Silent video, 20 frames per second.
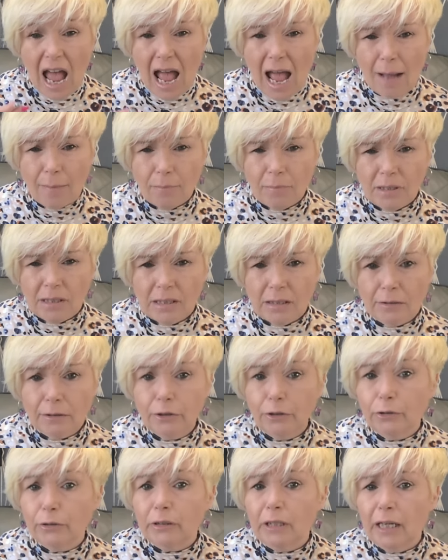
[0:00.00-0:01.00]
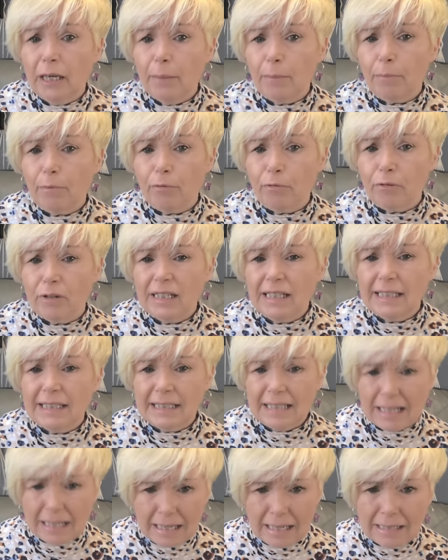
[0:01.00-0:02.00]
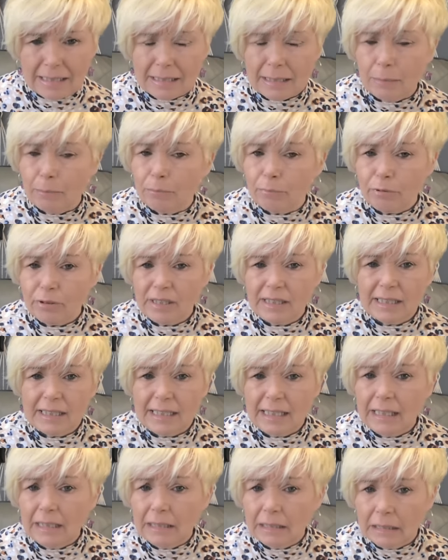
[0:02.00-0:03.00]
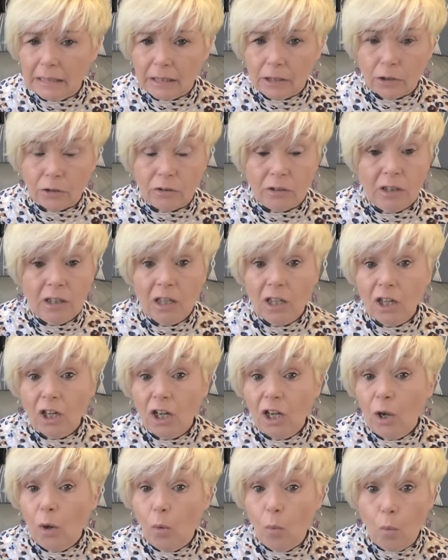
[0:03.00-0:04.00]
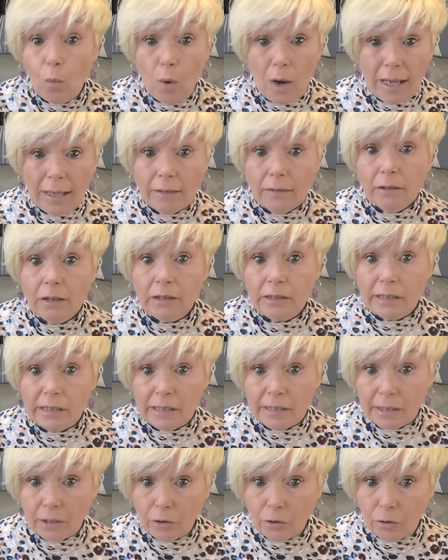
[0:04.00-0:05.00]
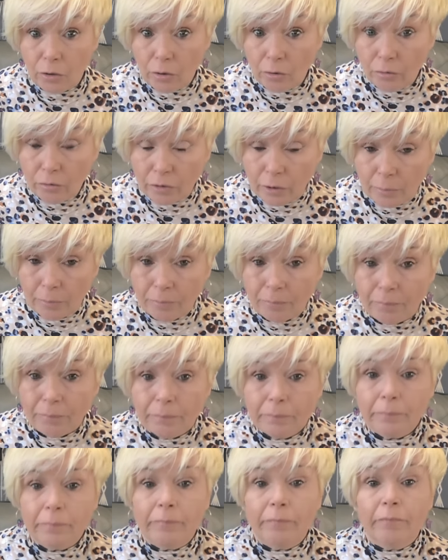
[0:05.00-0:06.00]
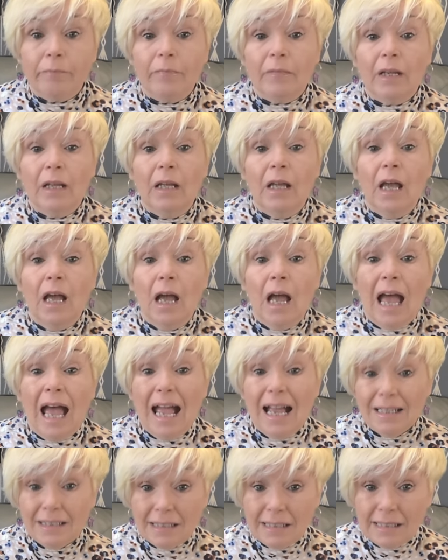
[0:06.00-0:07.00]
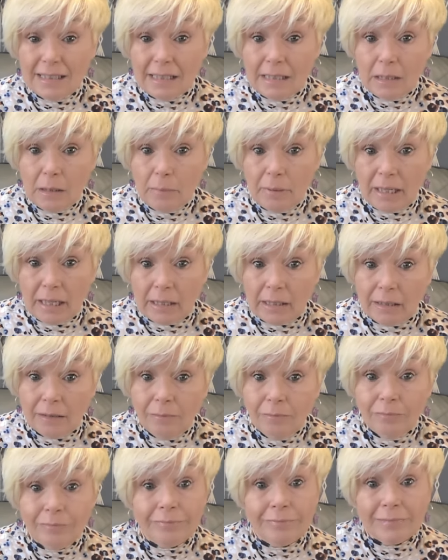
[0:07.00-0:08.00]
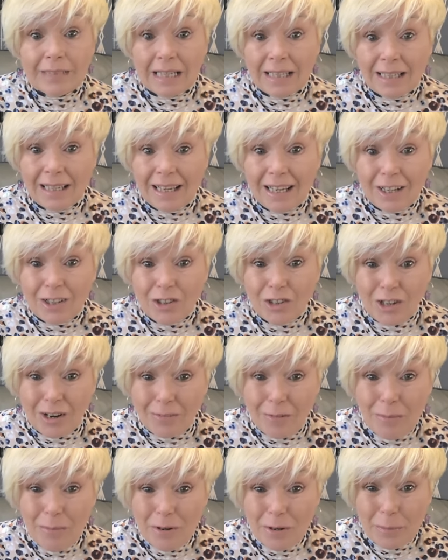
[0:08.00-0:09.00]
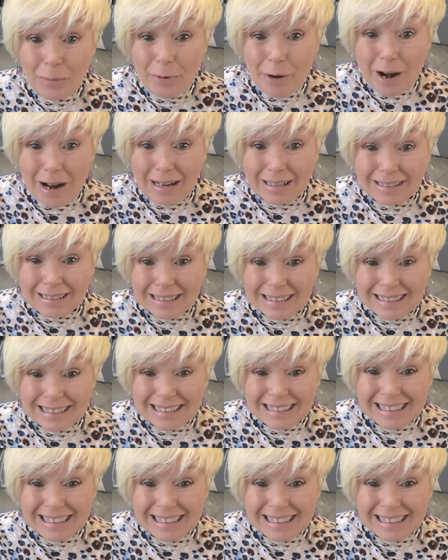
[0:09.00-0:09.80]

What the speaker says: Absolutely precise and pristinely done. Well deserved. As I said at the beginning, Sharon won a prize.